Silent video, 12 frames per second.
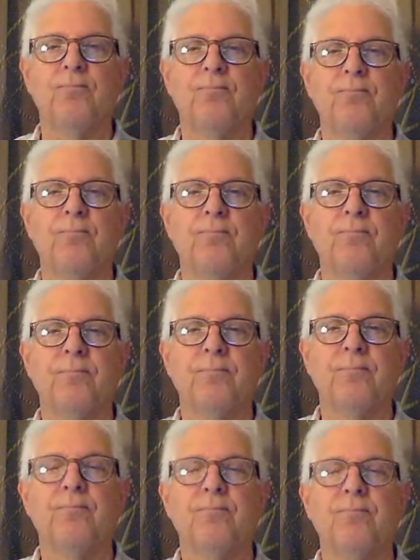
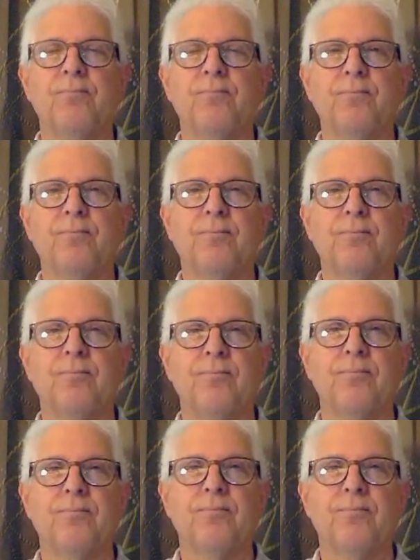
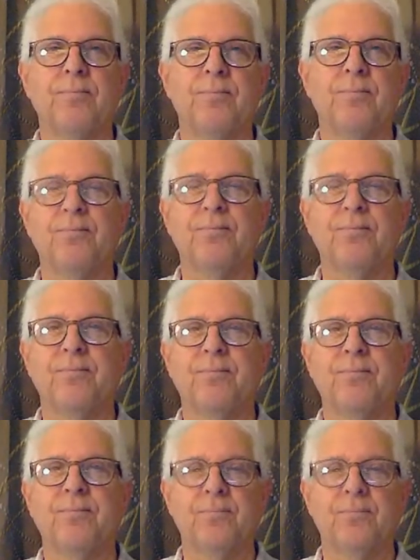
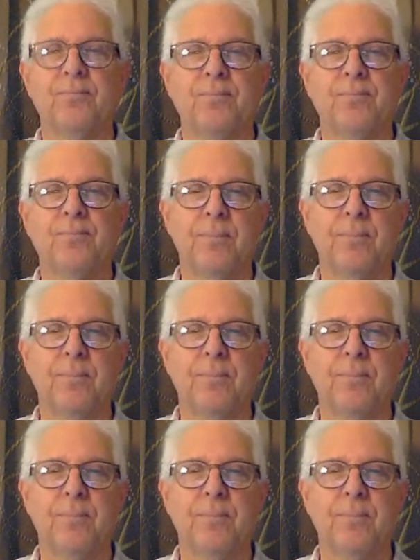This person isn't speaking.